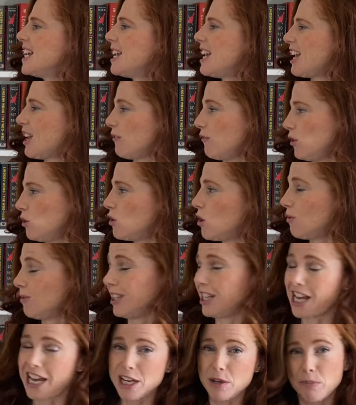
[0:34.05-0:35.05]
If you don't
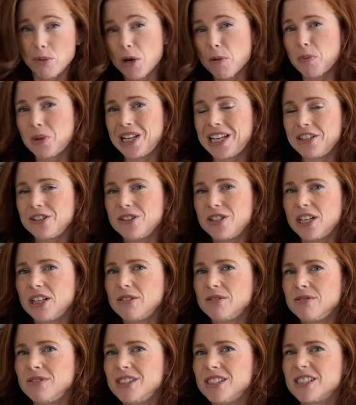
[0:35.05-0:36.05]
like purple
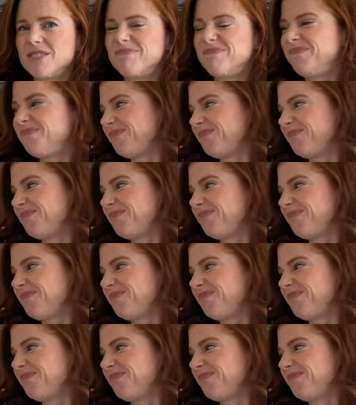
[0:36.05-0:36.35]
undertones,